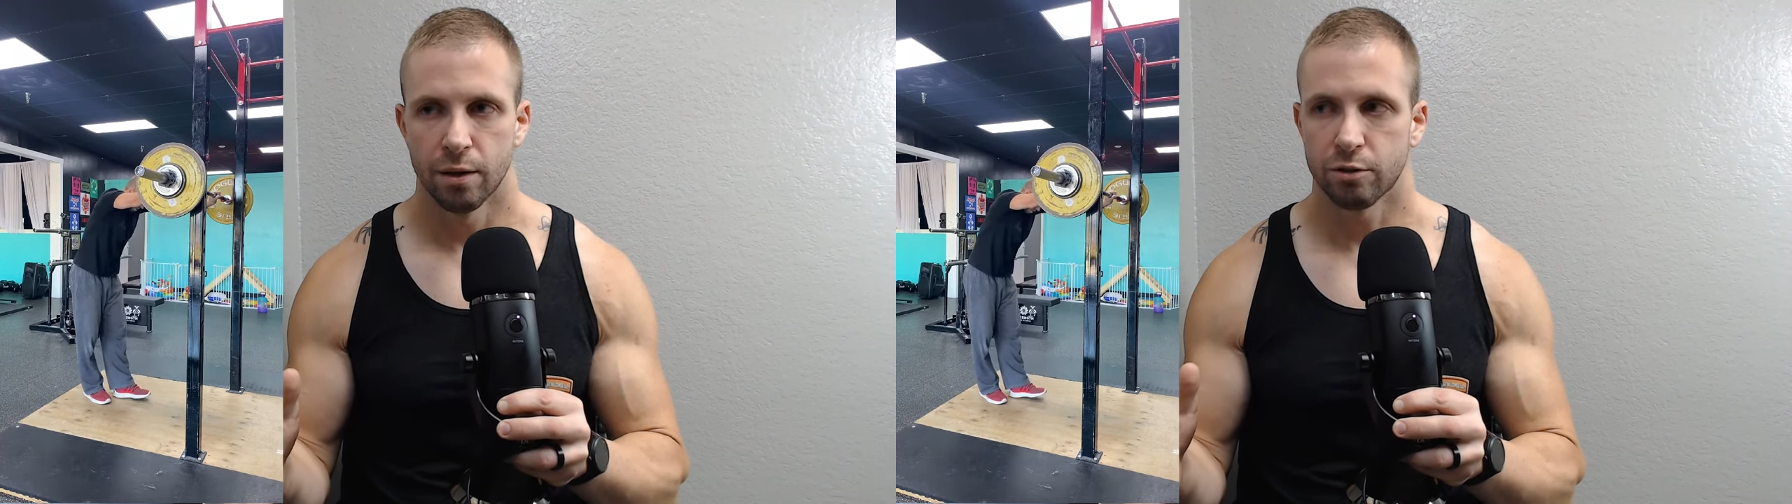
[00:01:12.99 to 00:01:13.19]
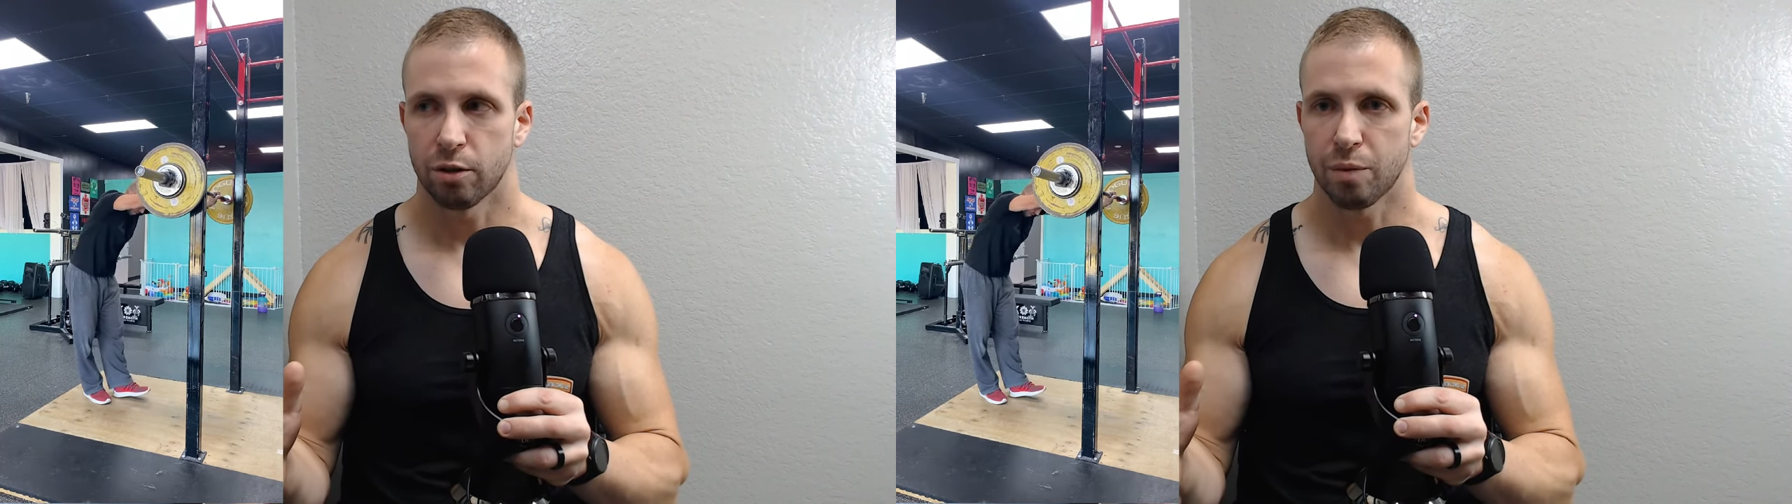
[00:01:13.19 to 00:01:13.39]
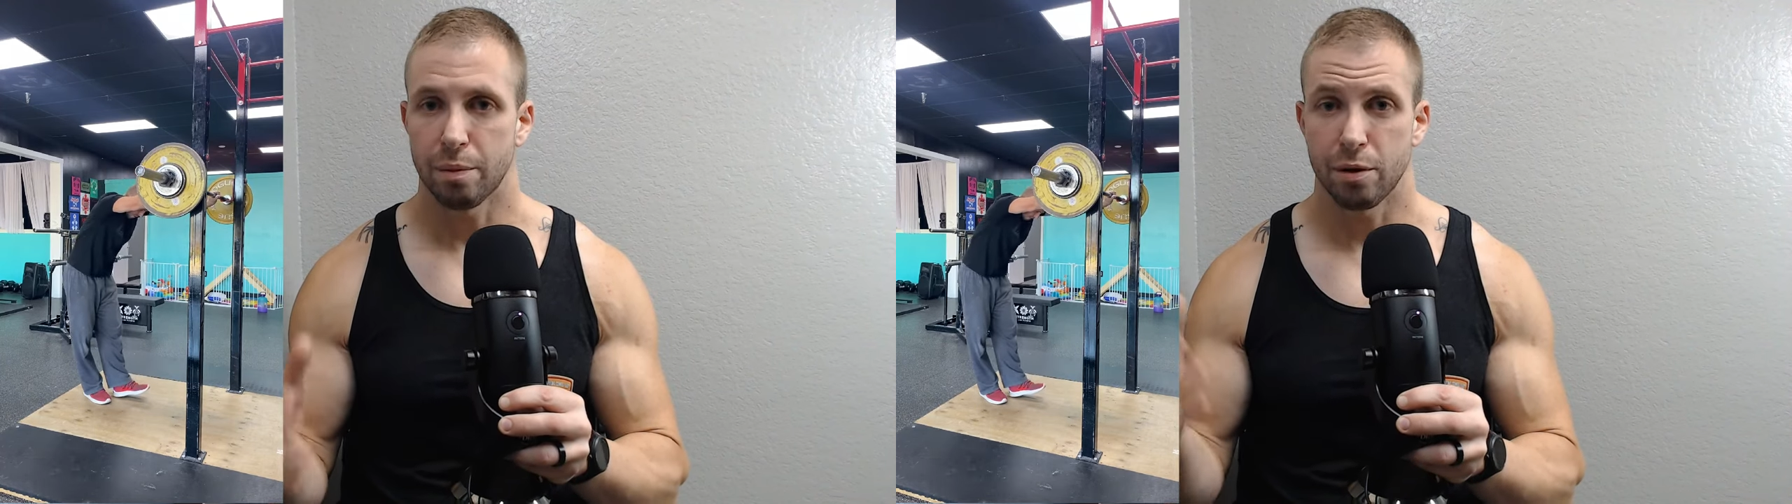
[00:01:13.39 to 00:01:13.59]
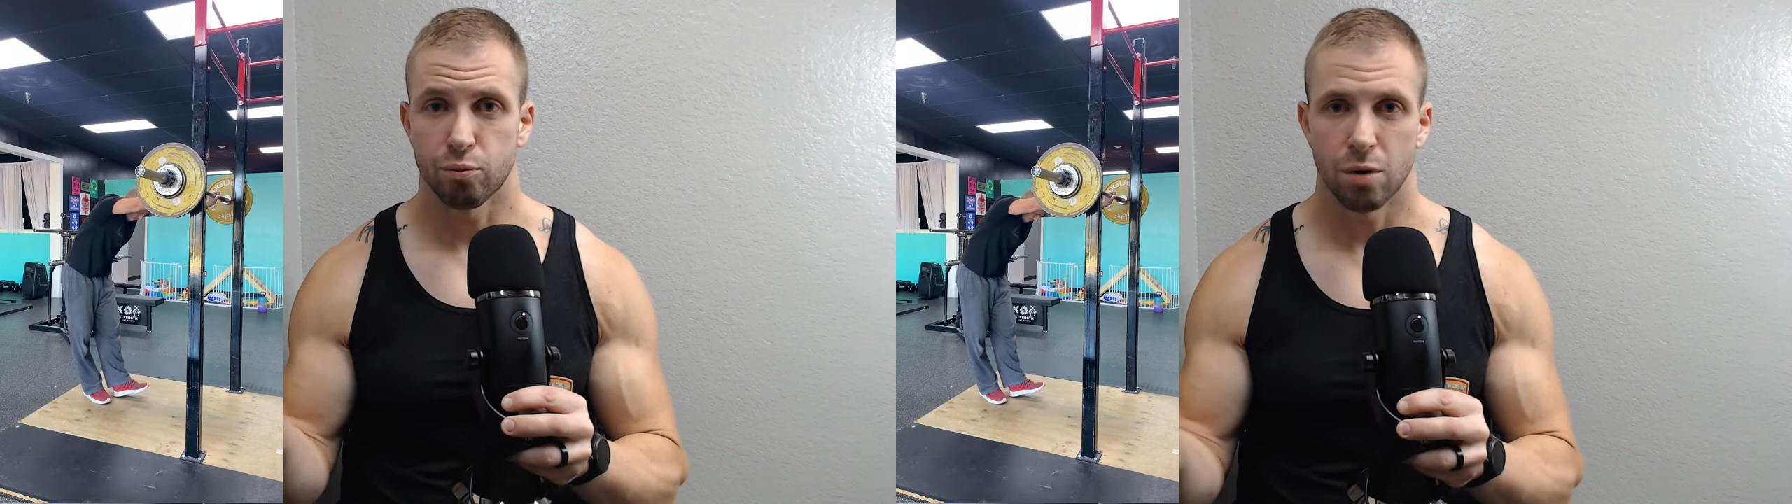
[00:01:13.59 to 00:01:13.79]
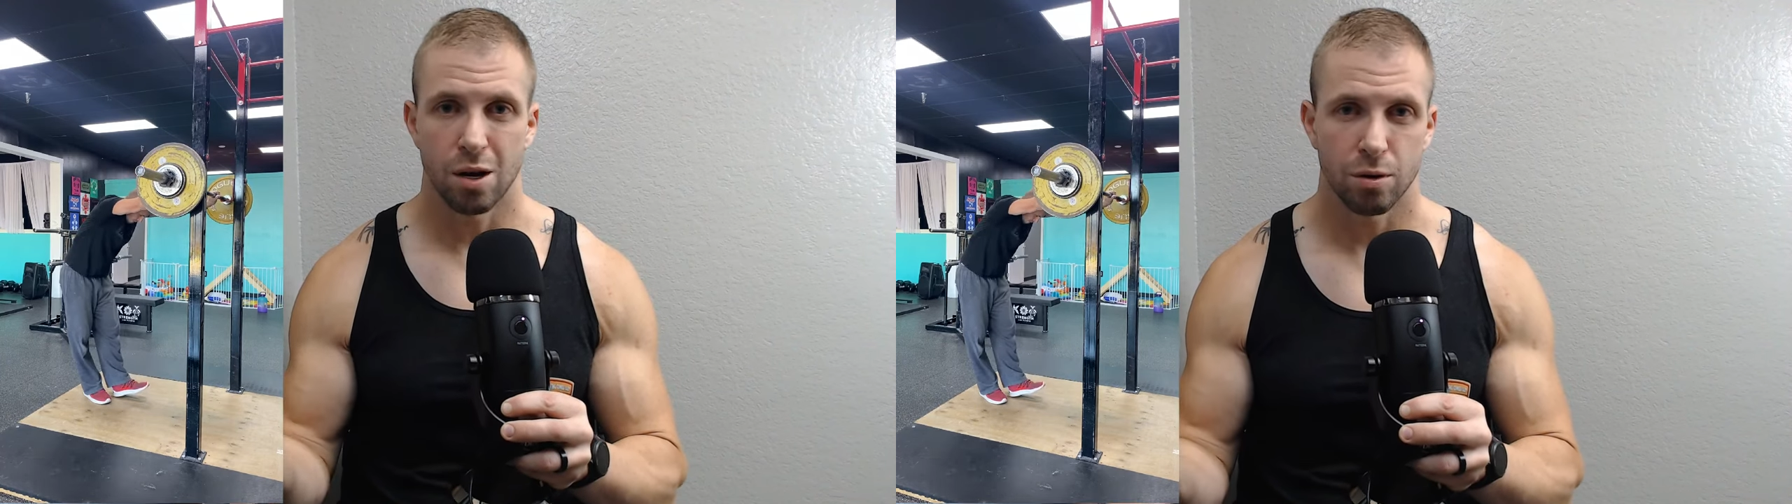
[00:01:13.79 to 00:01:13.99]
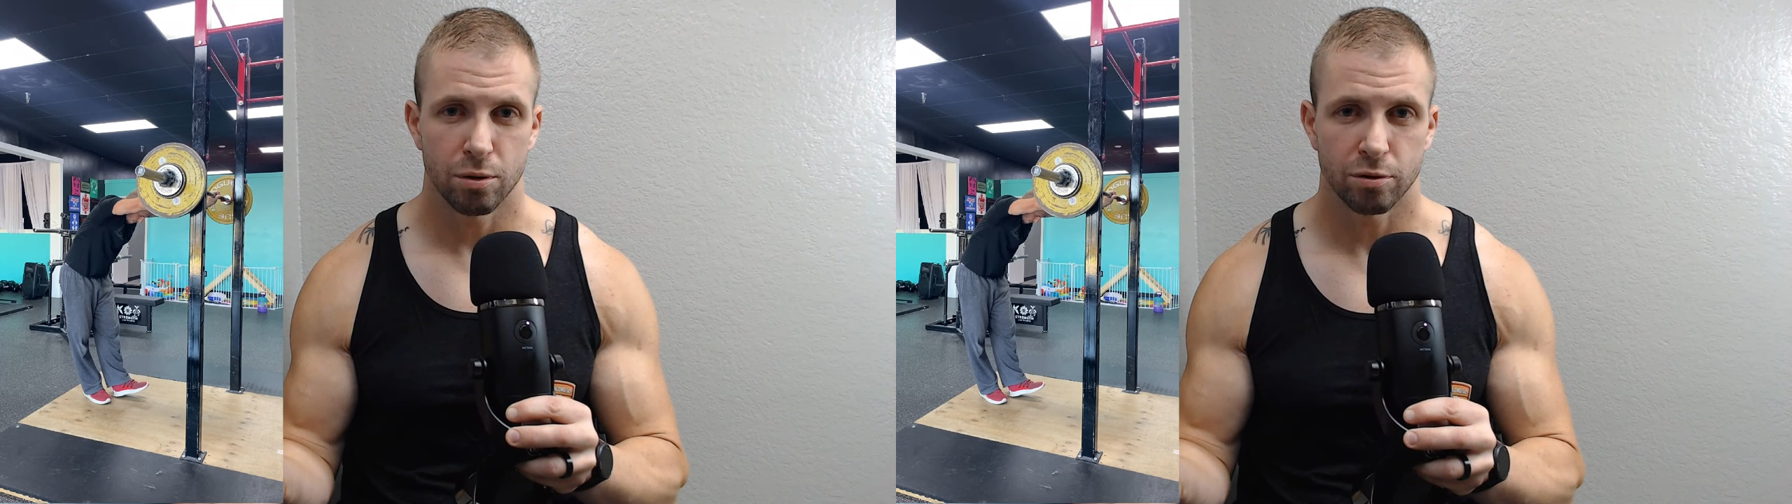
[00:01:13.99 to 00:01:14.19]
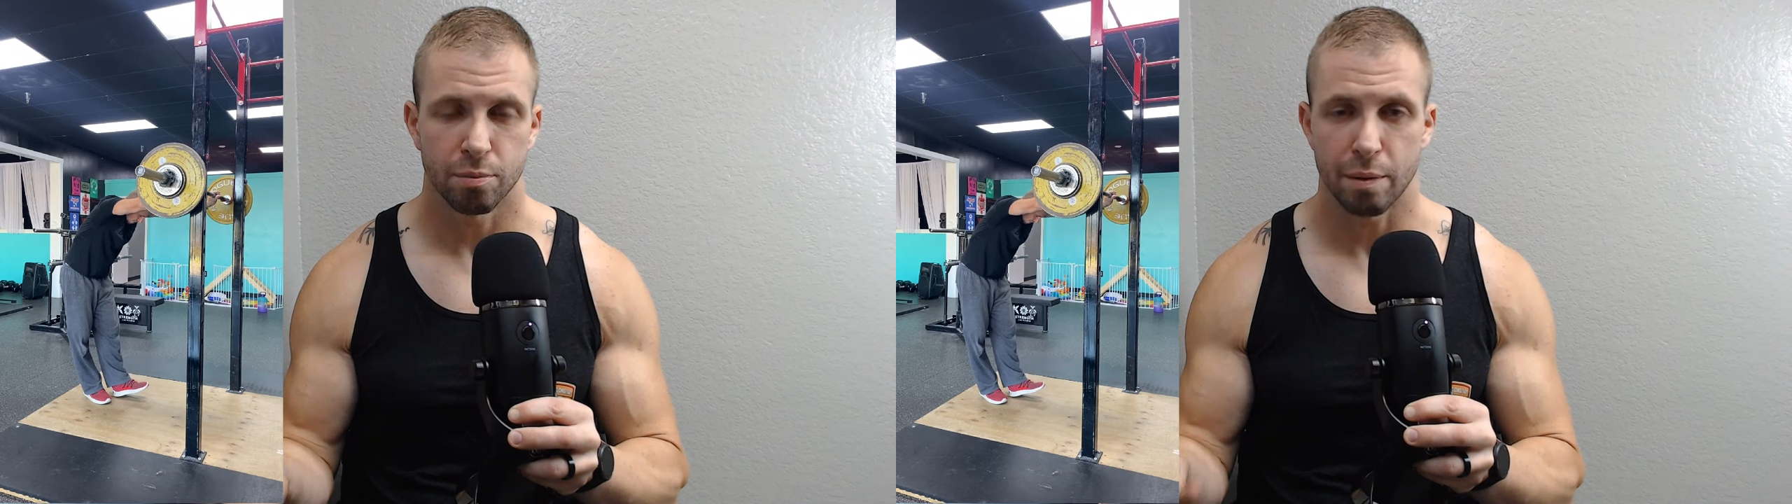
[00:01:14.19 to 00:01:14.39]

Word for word: So maybe rows,